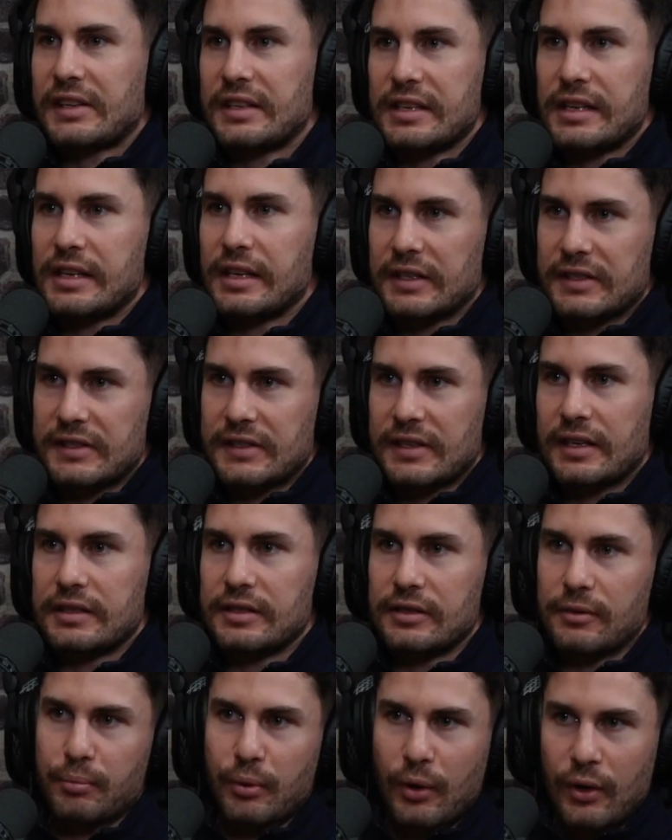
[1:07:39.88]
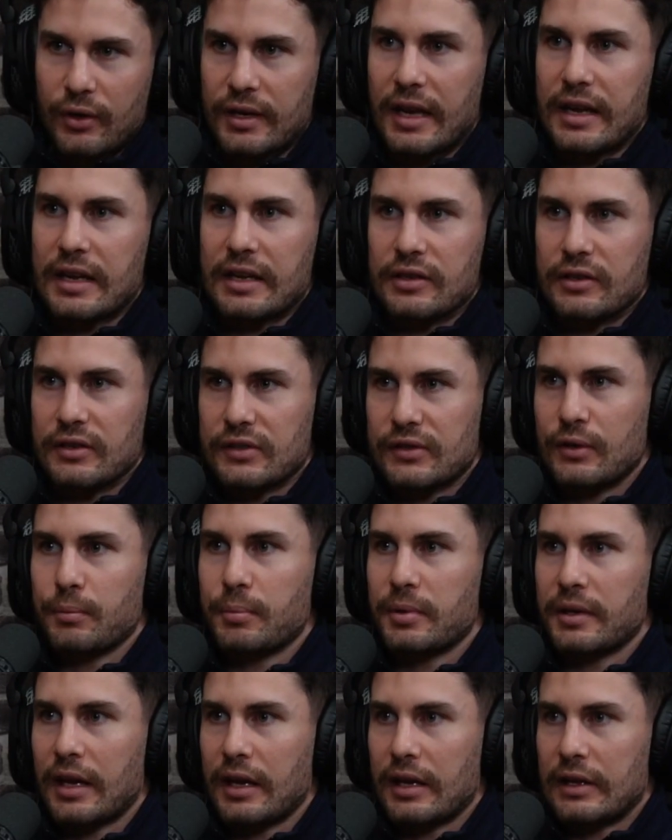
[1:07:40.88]
and you extend, you pronate and you
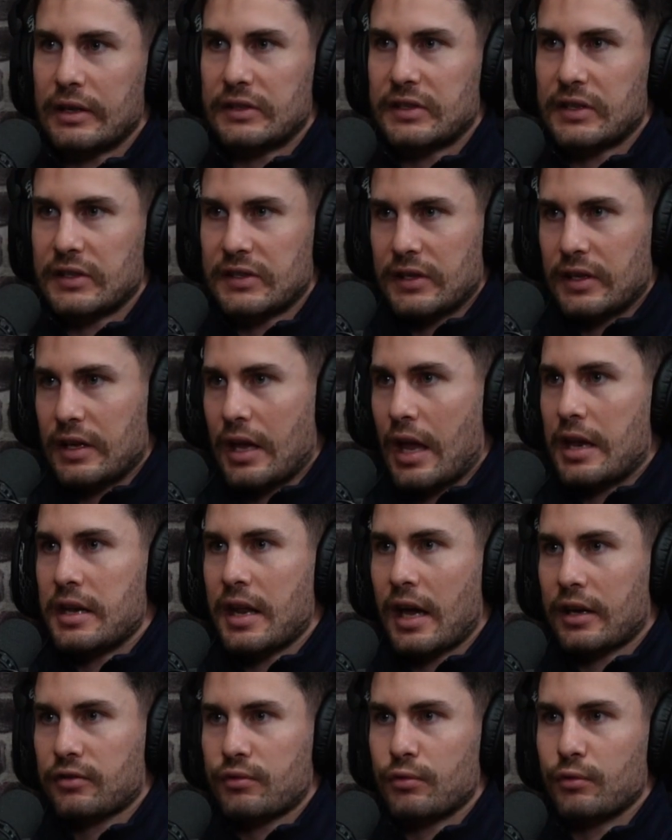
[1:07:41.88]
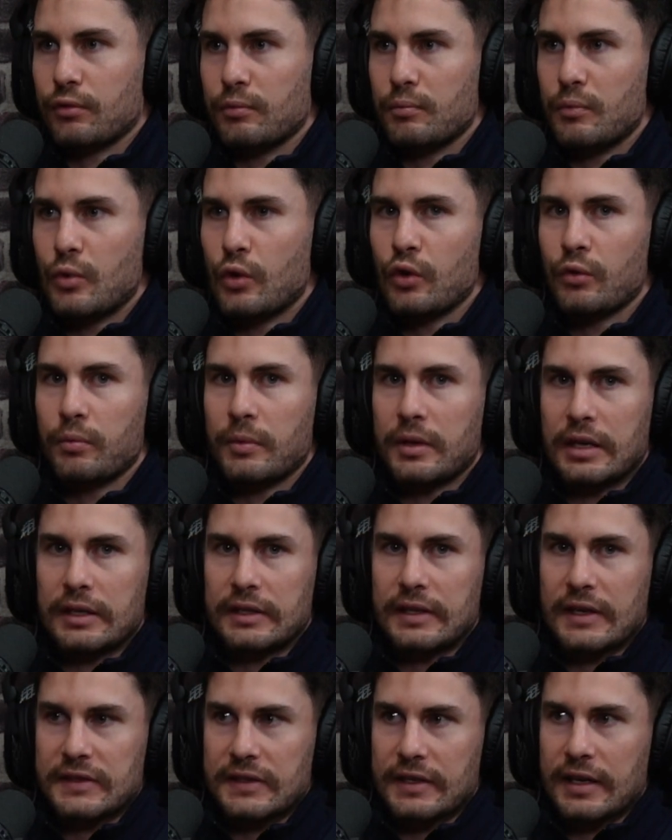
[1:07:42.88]
supinate. It's just a natural movement. It
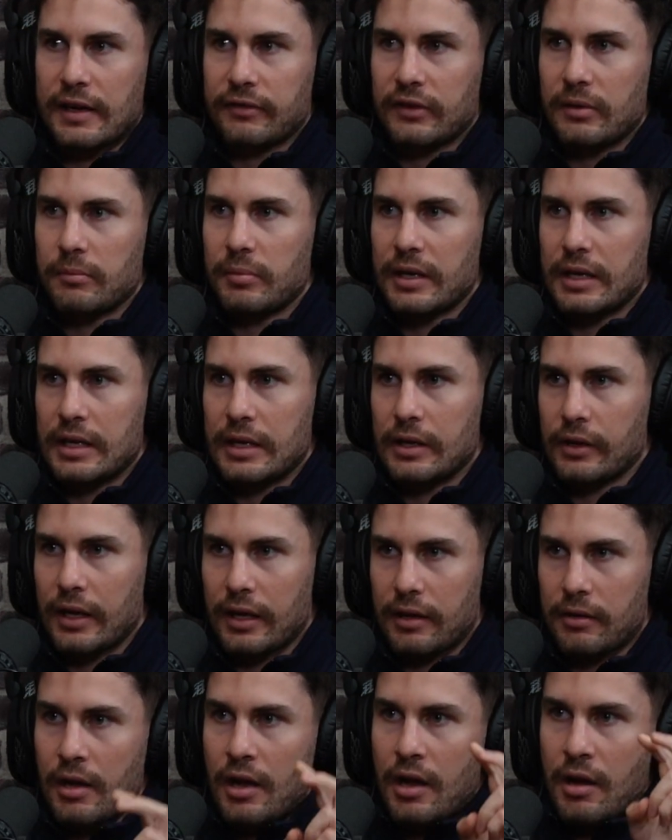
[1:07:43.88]
doesn't have to be like